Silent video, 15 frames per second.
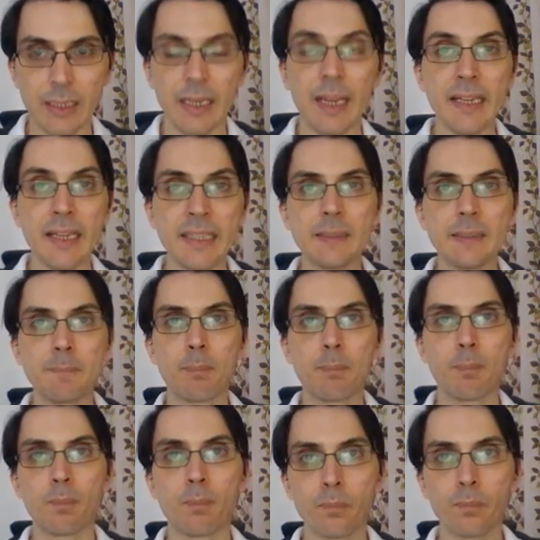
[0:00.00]
and
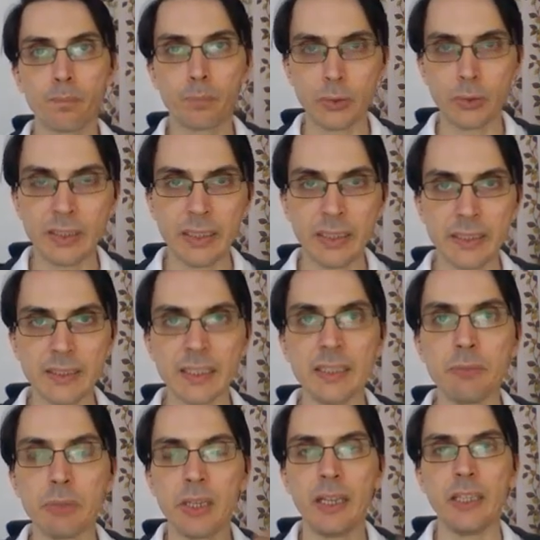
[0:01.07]
put this in
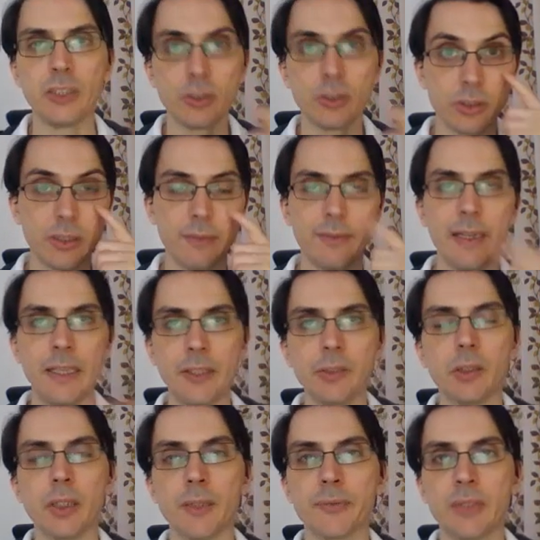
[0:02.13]
relation to the value
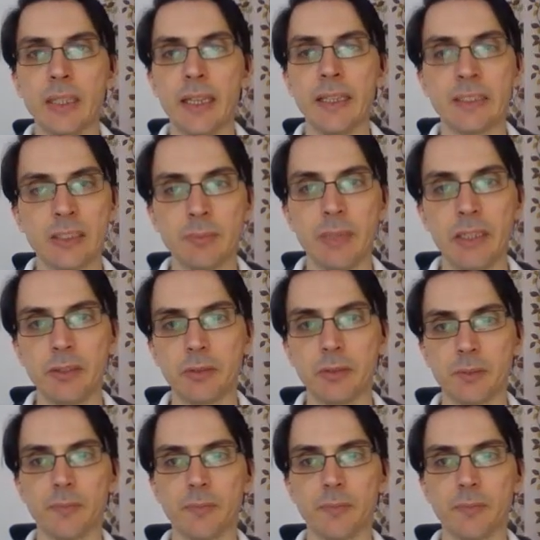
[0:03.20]
of the estimator.